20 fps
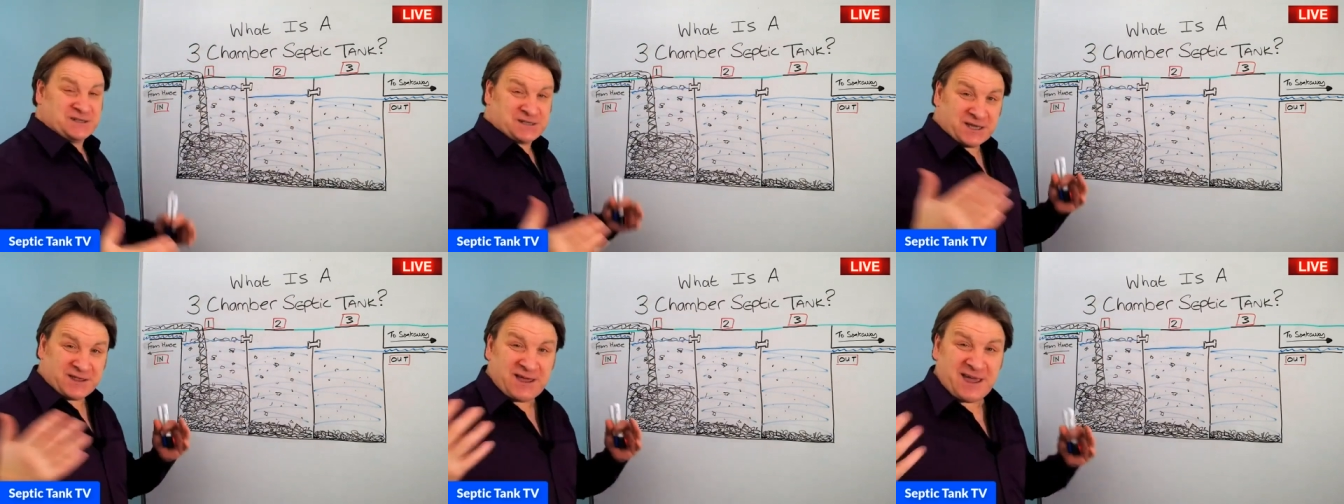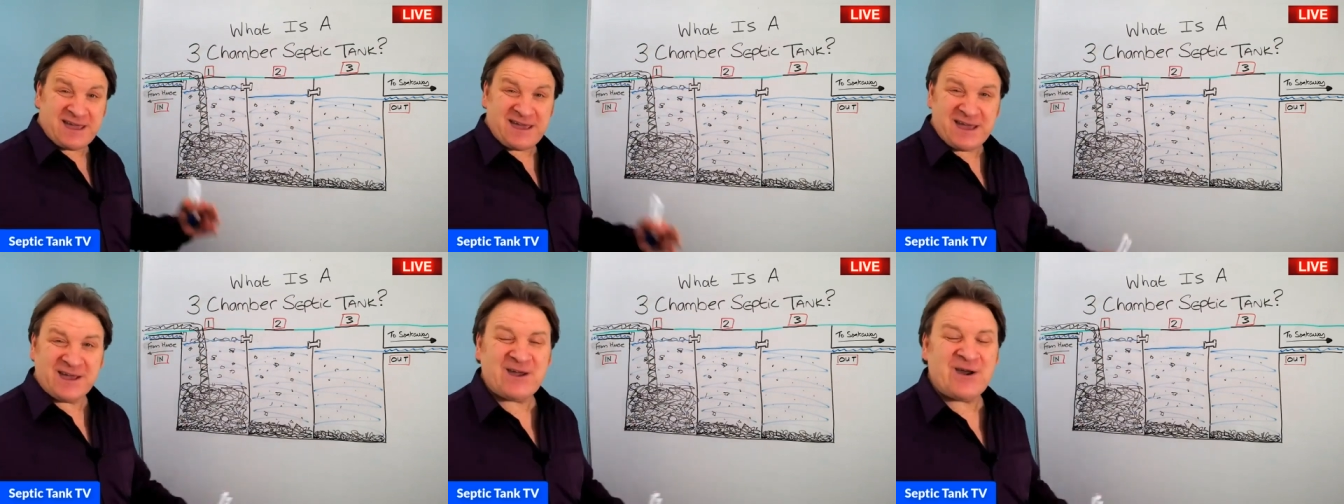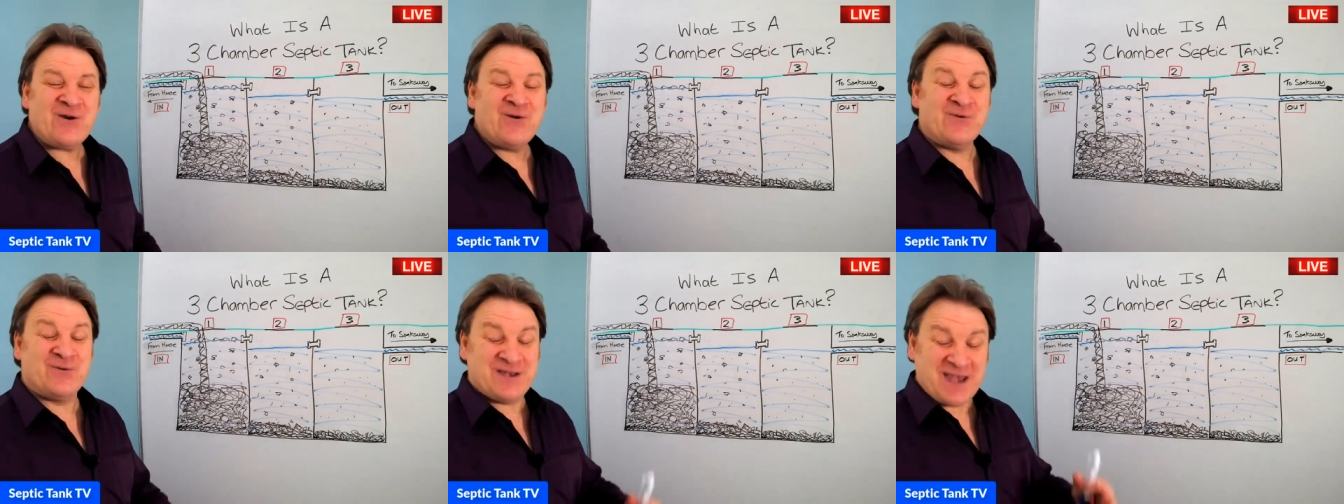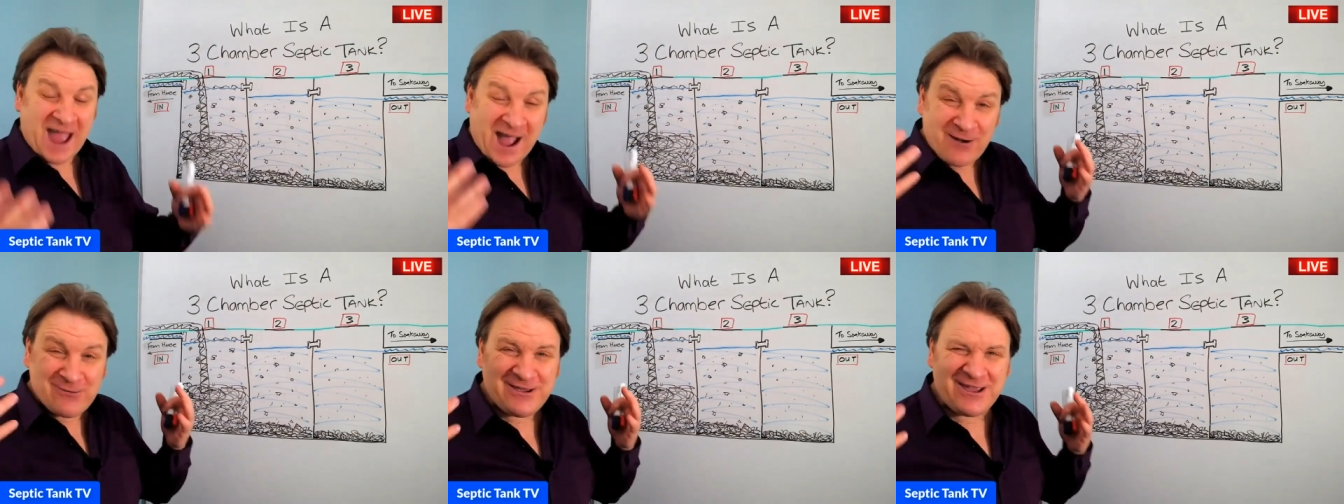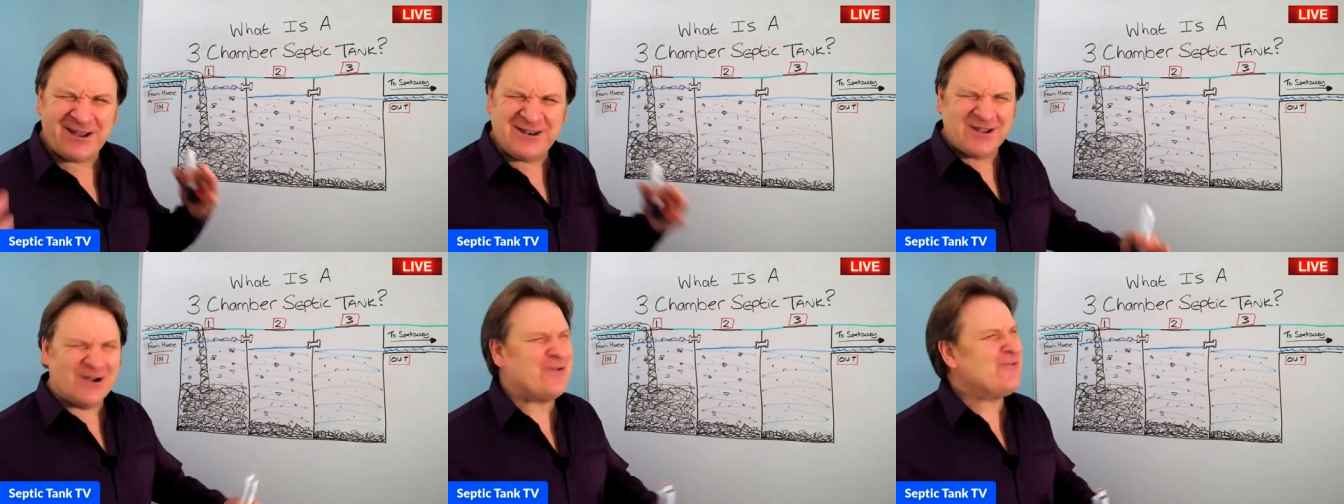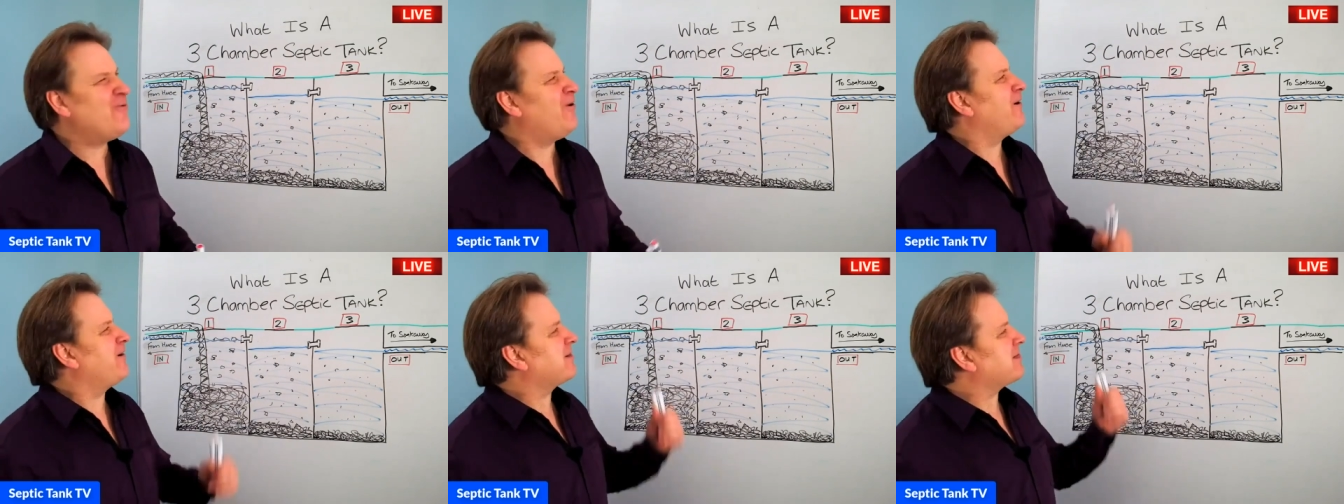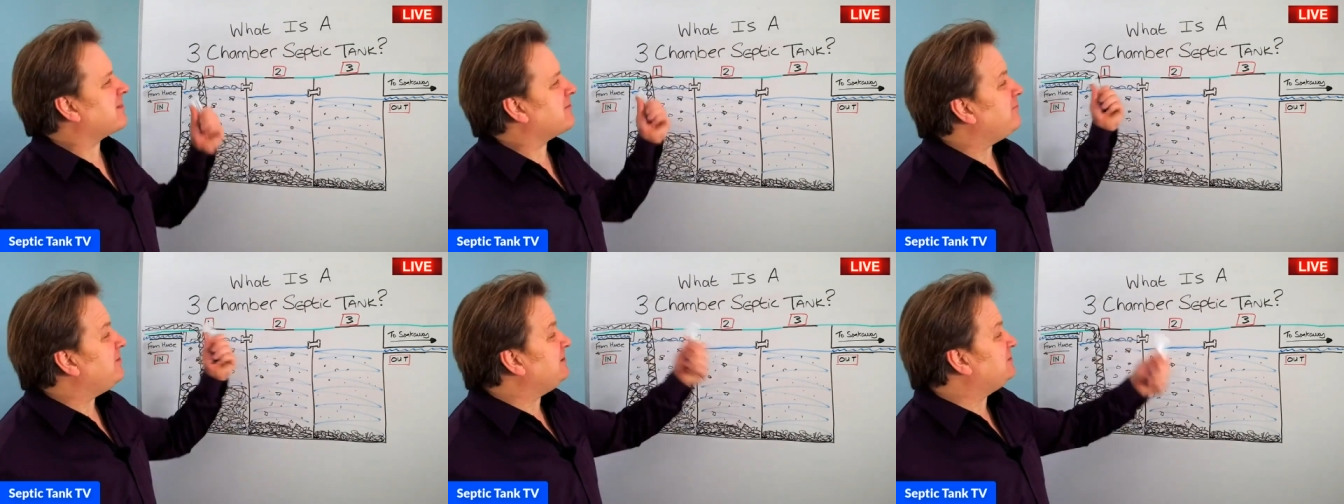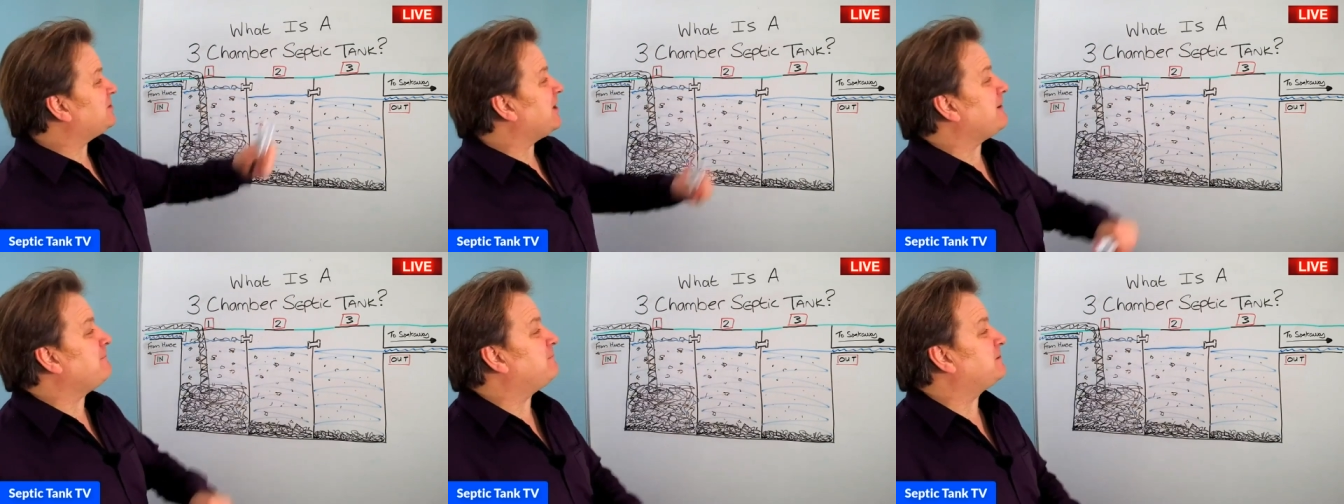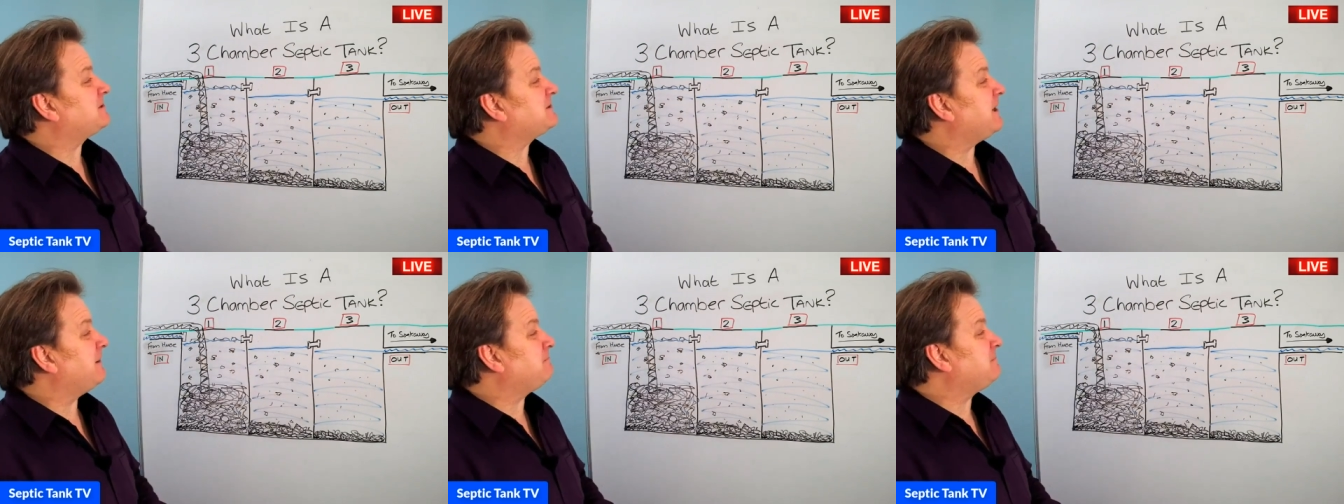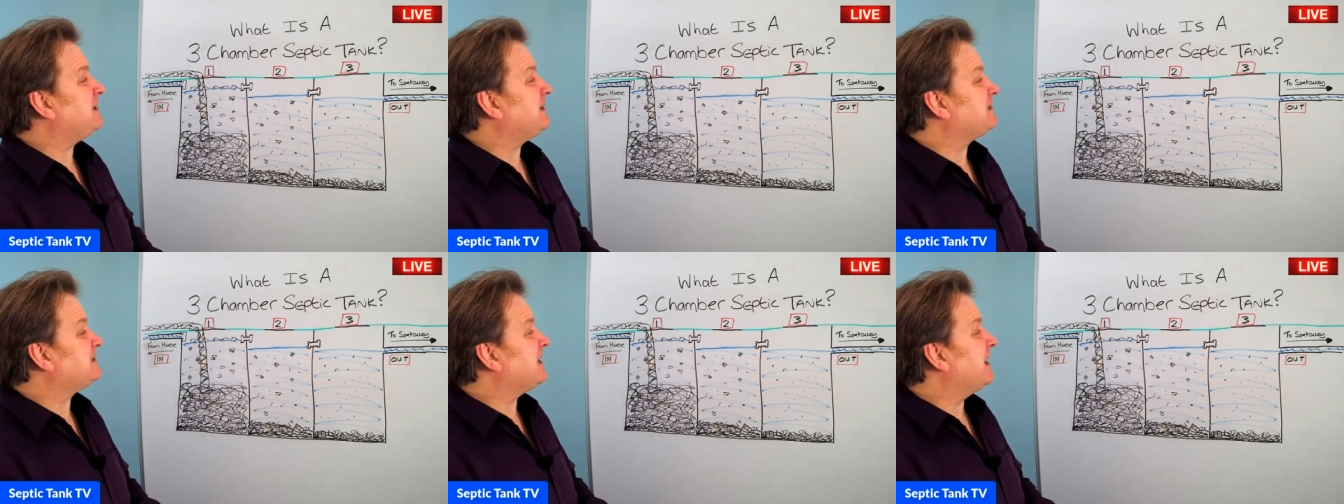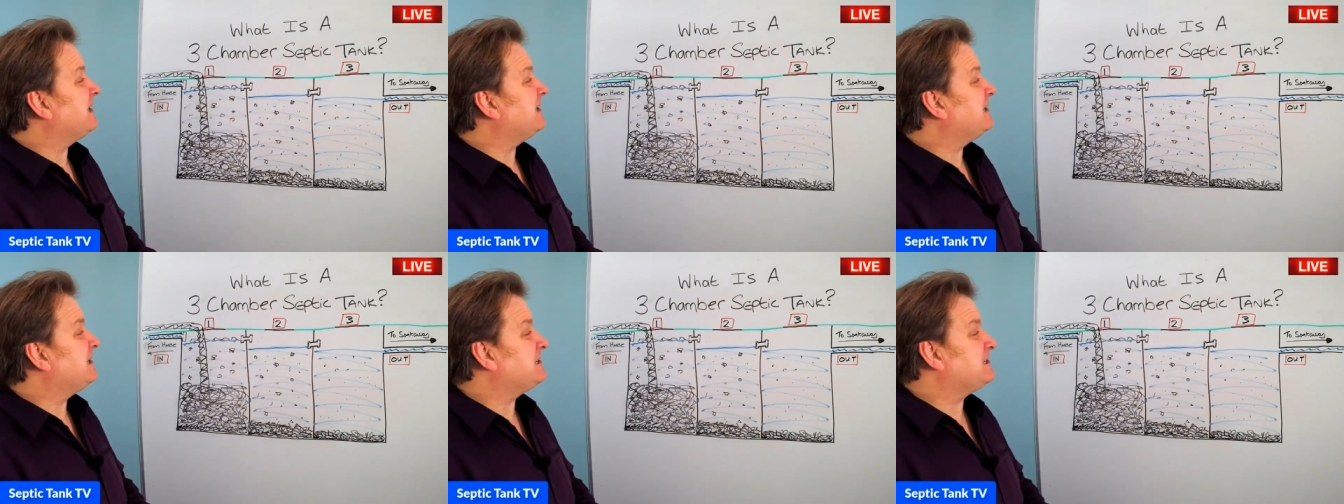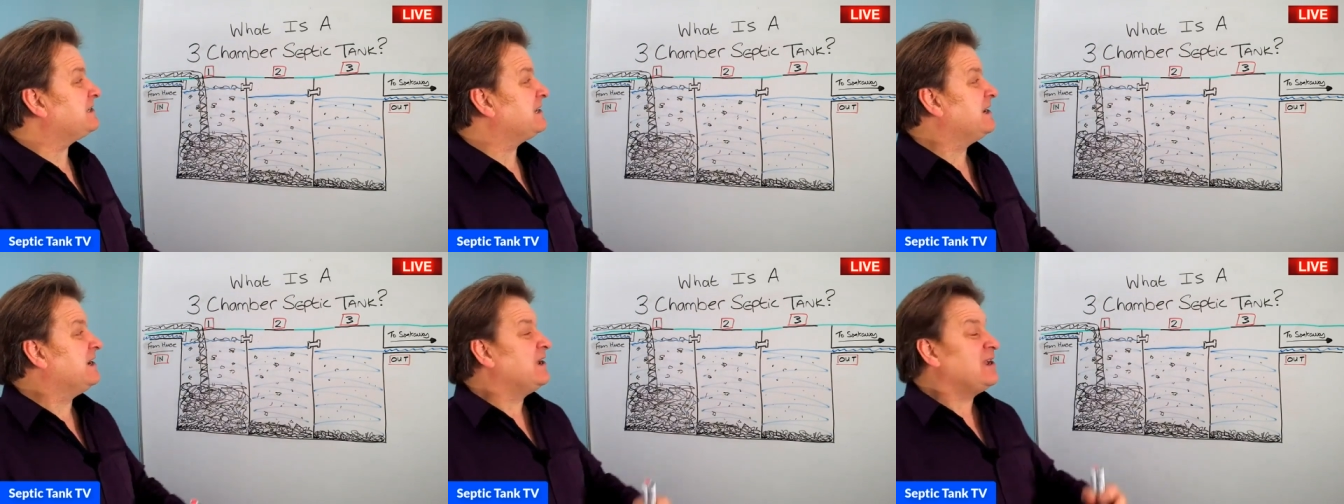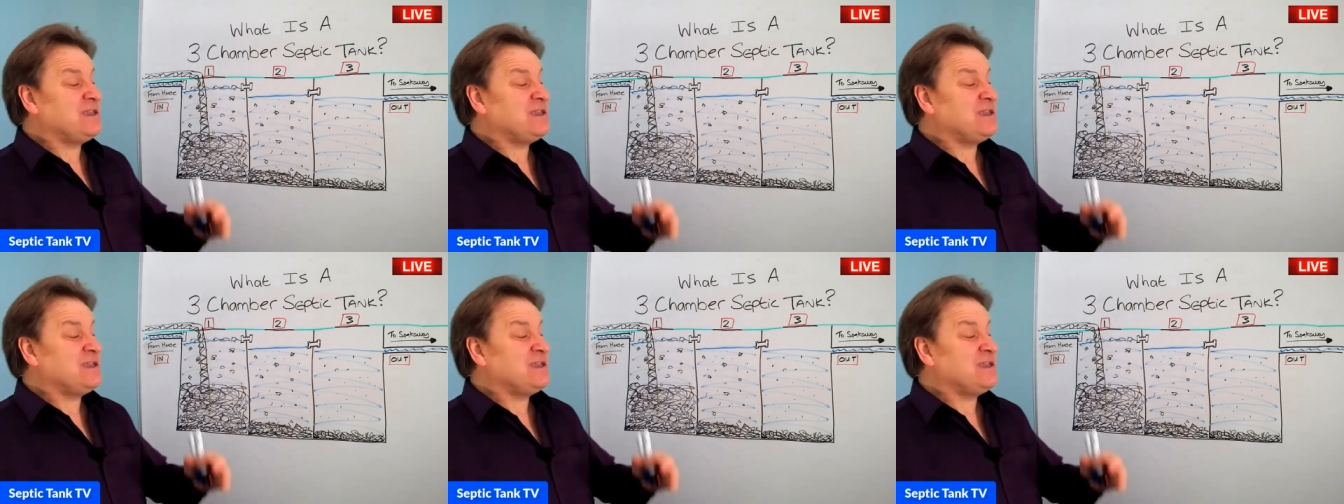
So there you go. Now you know what a three chamber septic tank is.